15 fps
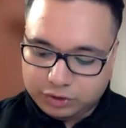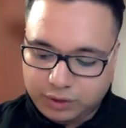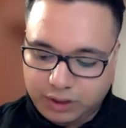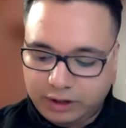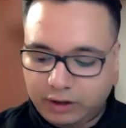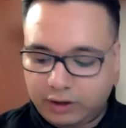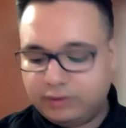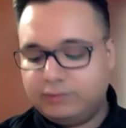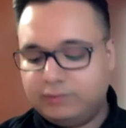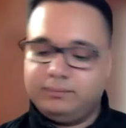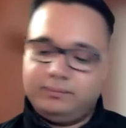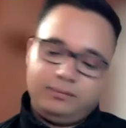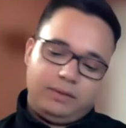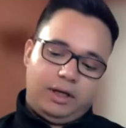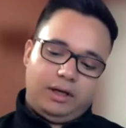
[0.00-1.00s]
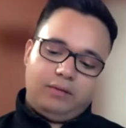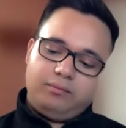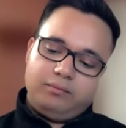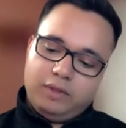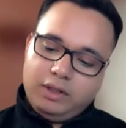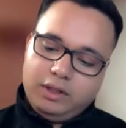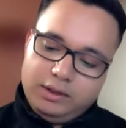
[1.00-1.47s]
to I naught. Okay,
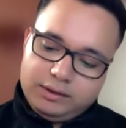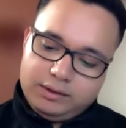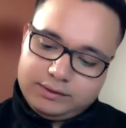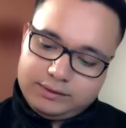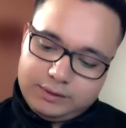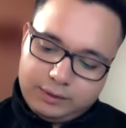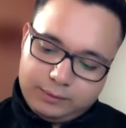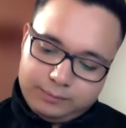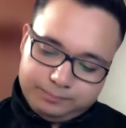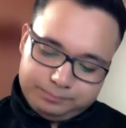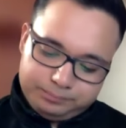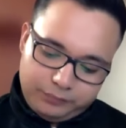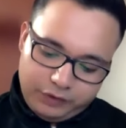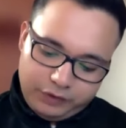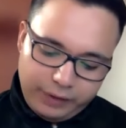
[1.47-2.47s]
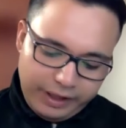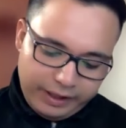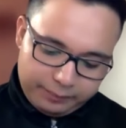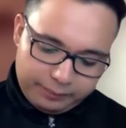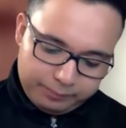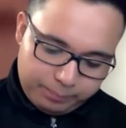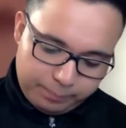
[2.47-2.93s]
so
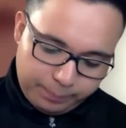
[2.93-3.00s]
great.